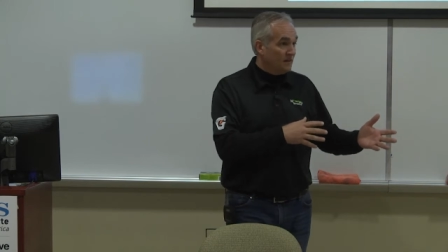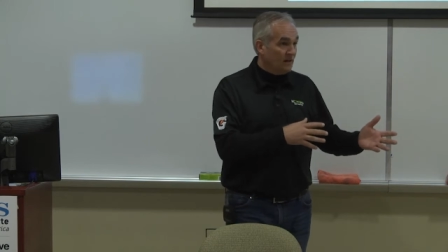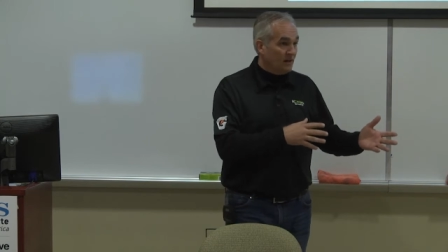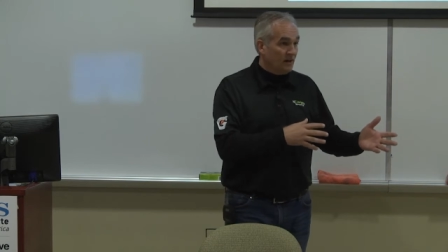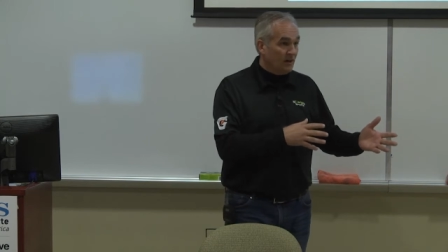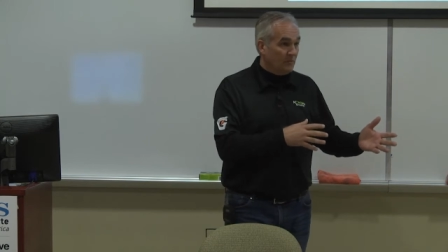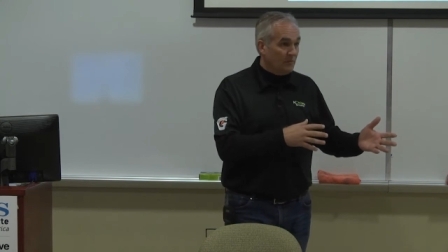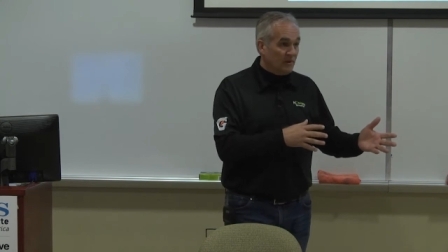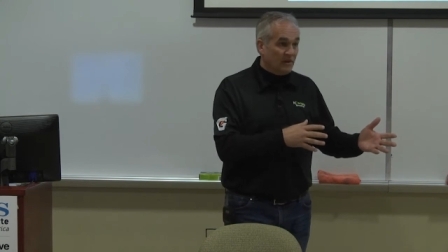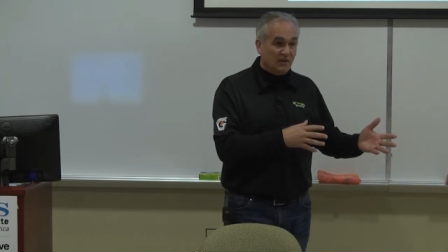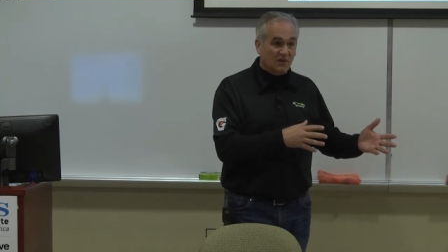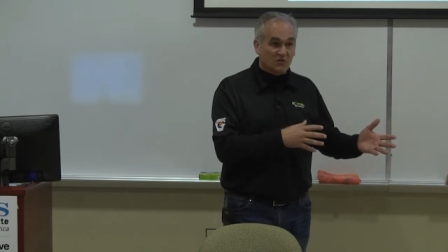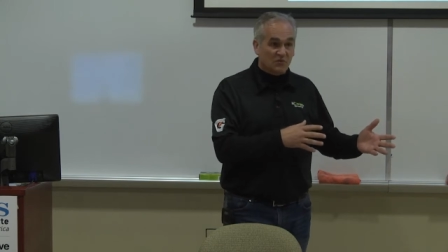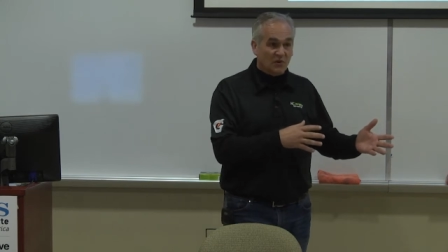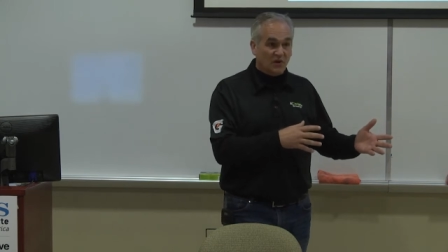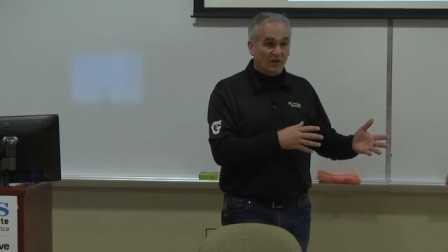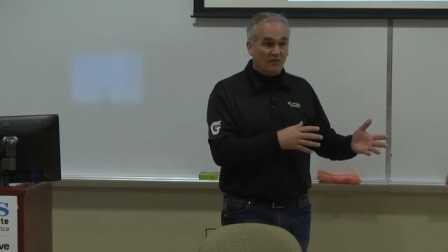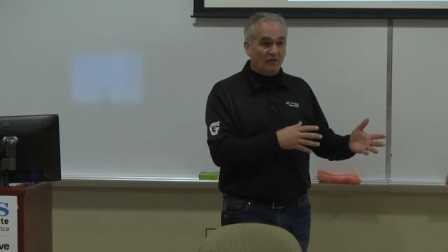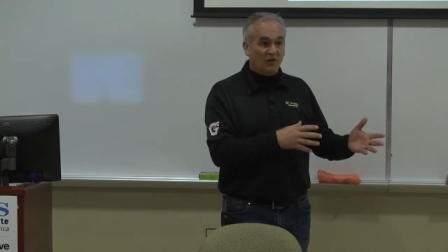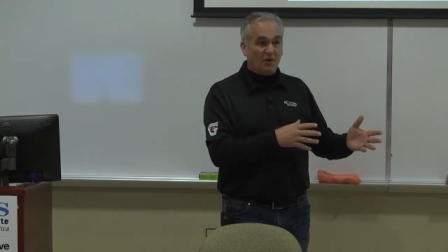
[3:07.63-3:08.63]
uh, because
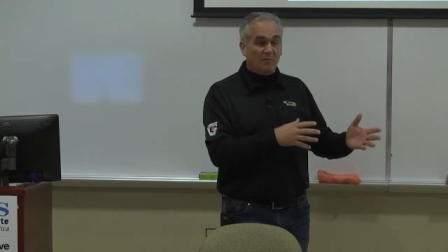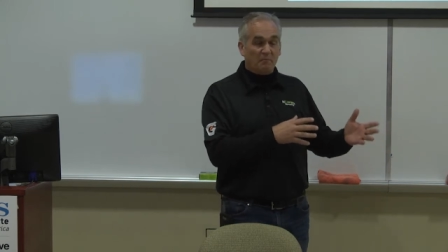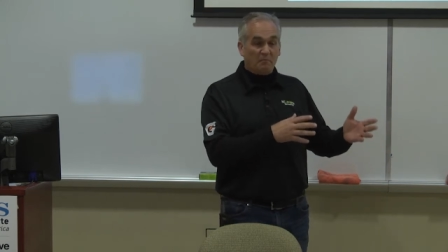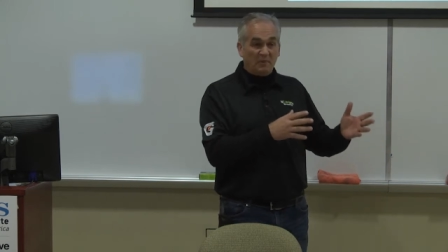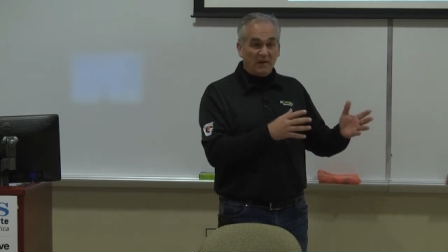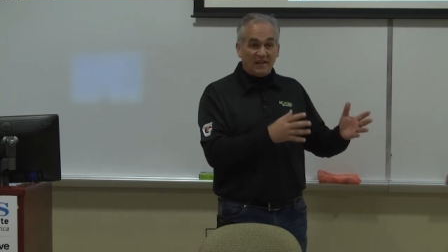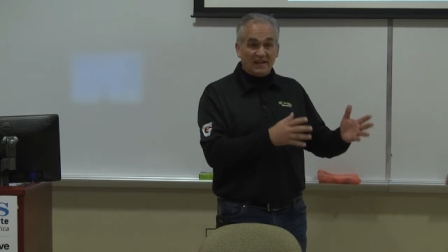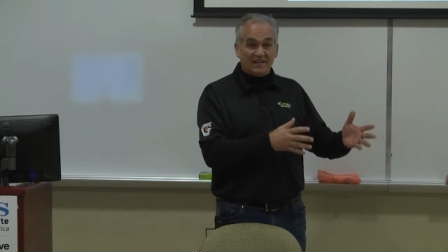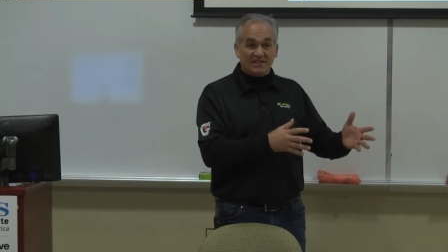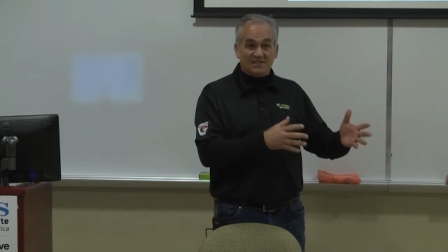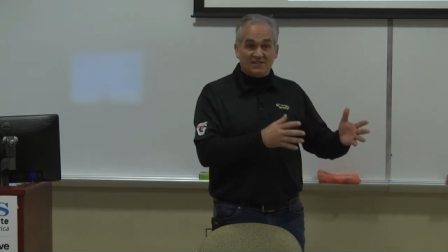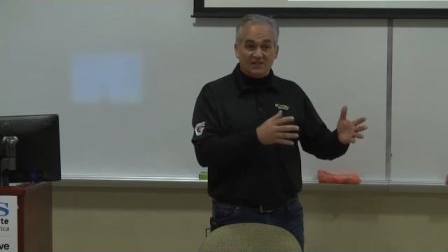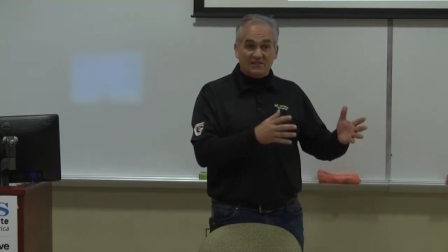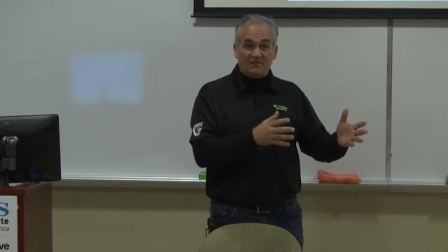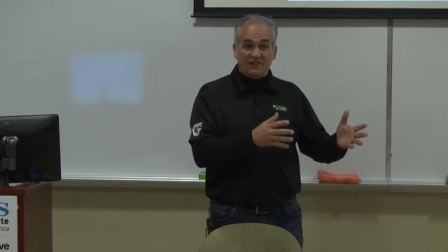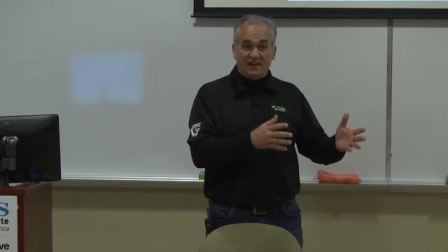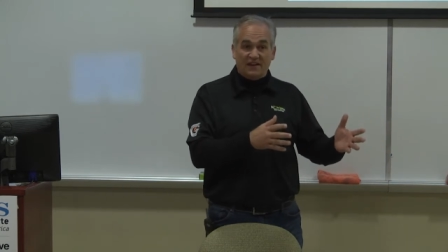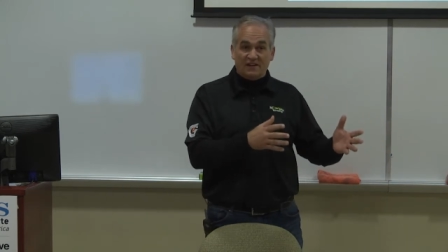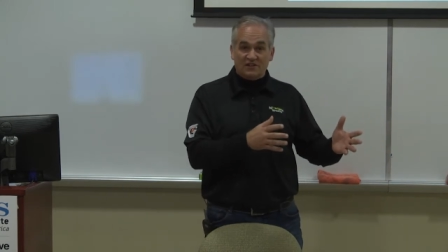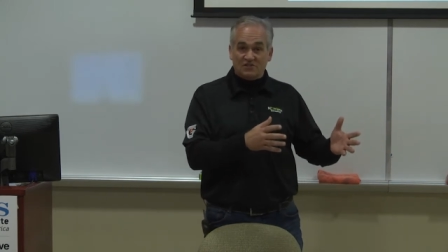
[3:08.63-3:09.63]
one of our biggest
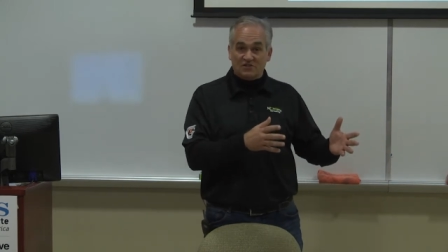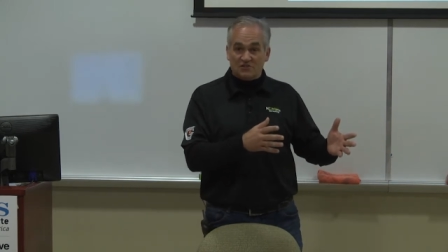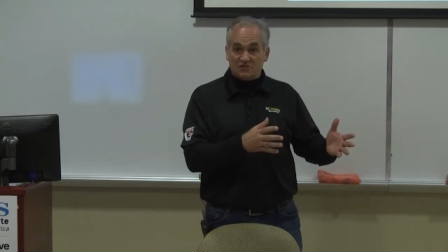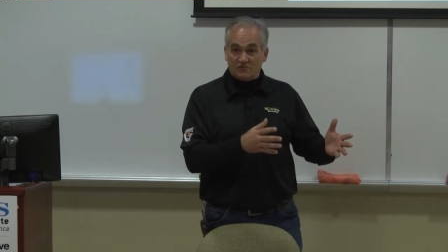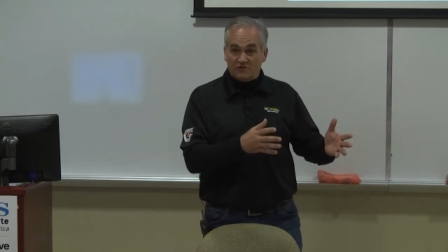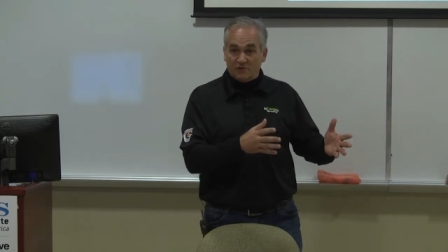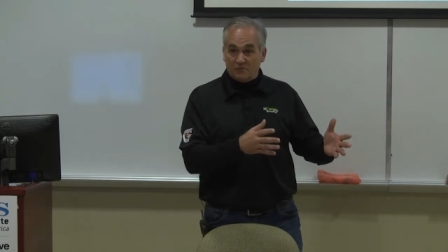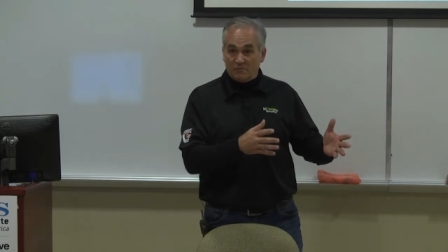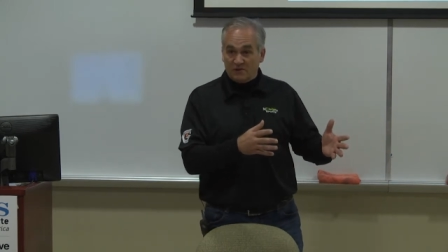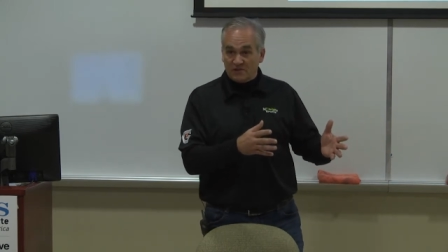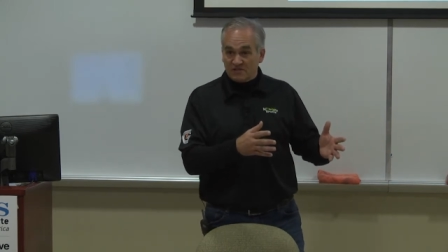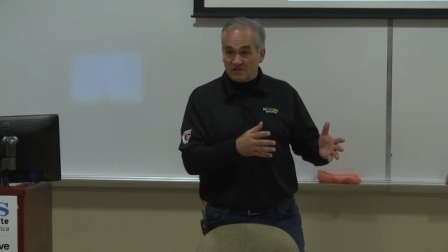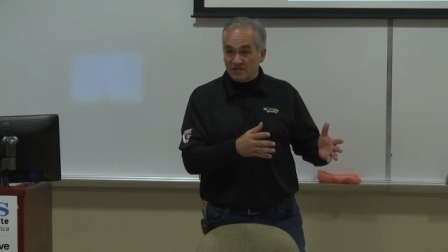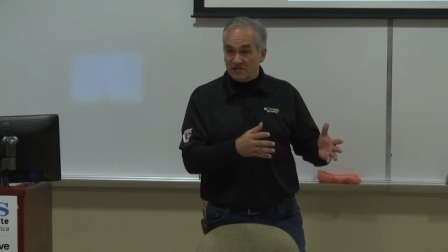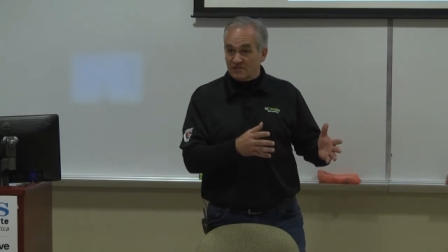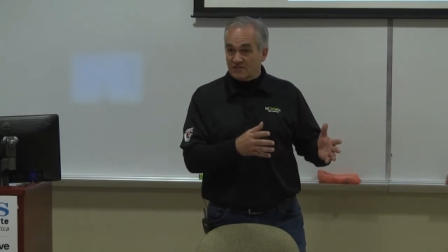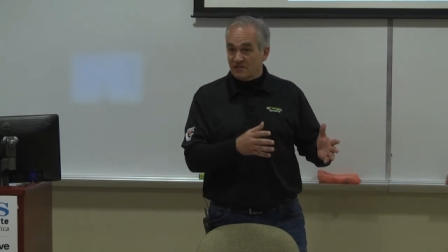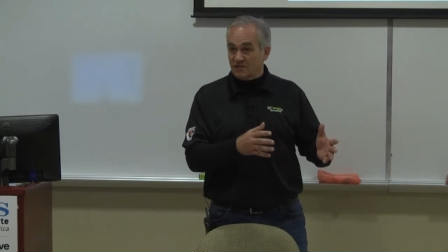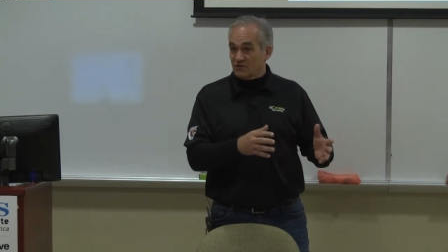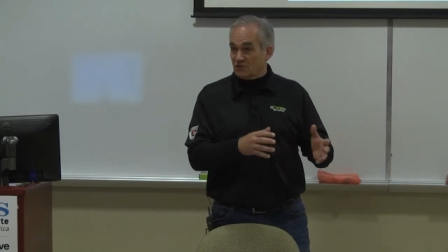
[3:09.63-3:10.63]
advantages for
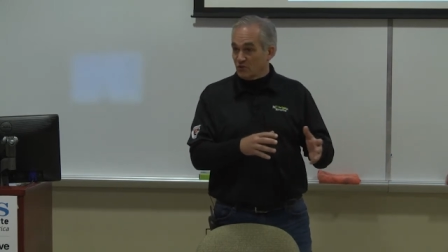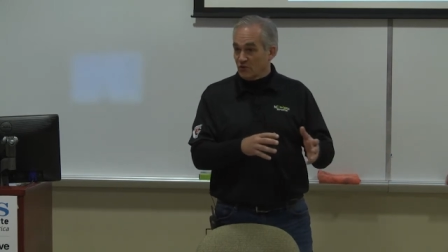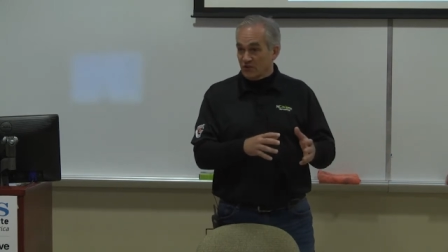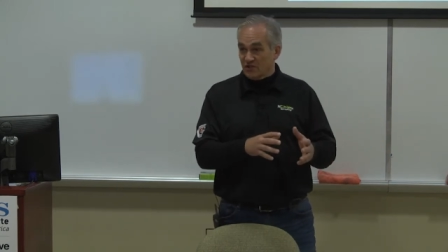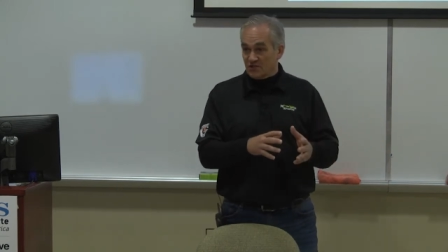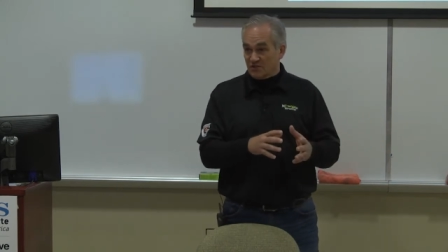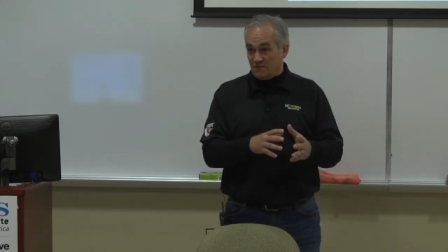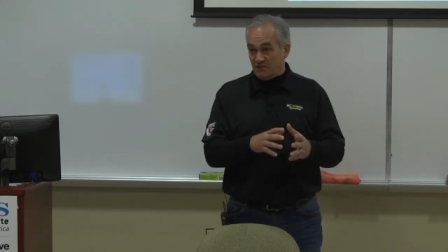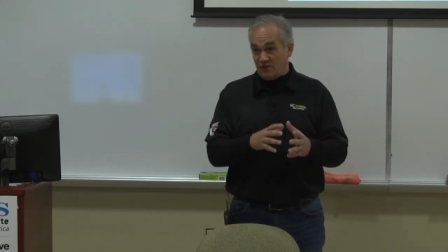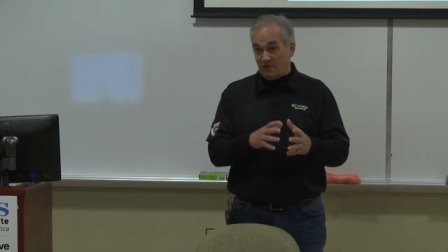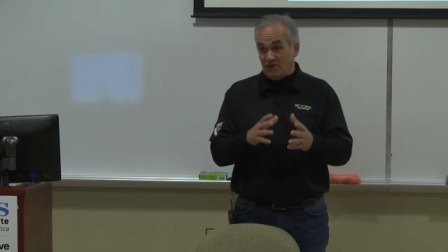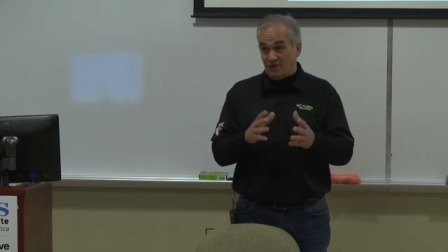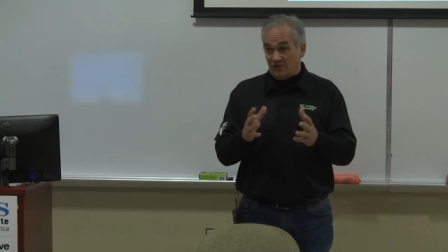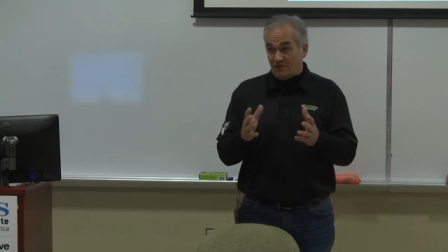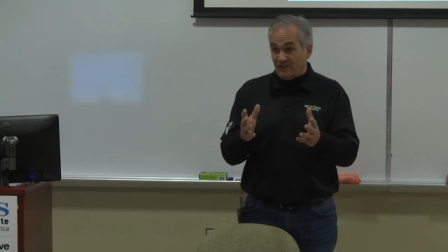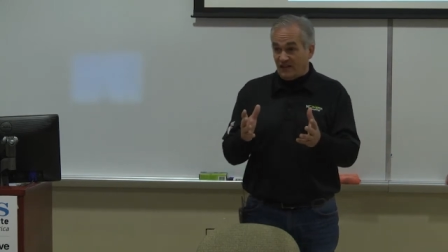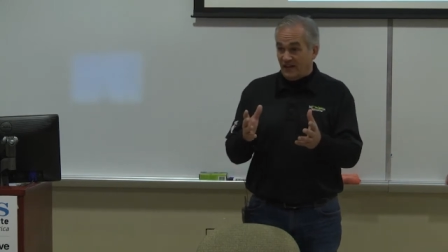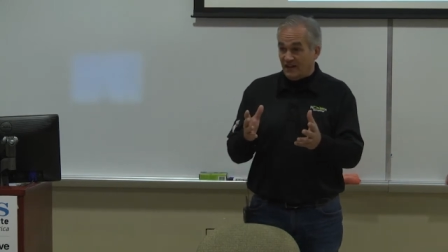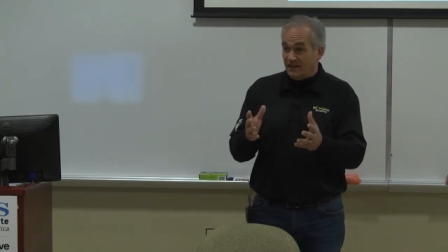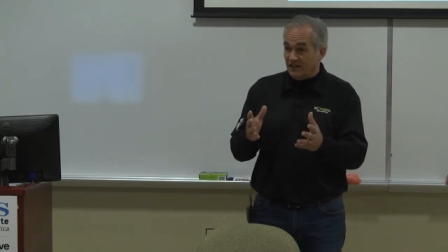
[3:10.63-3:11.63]
business and tourism and all
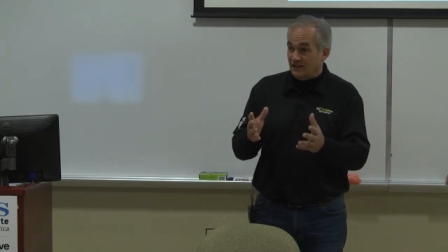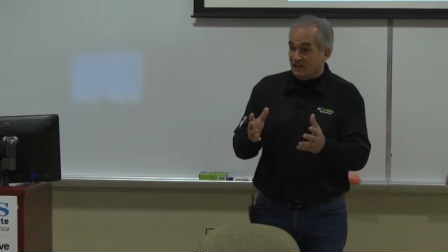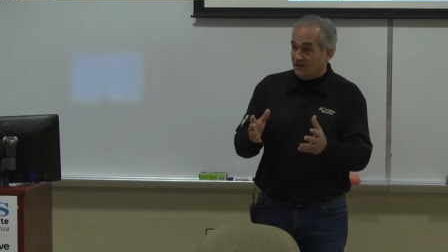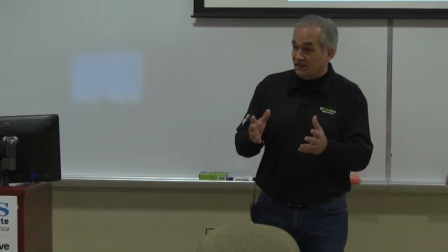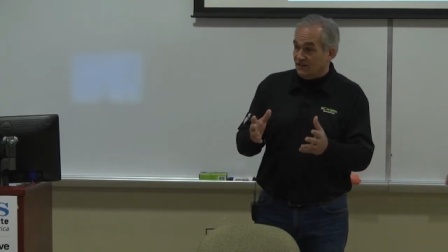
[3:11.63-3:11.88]
of that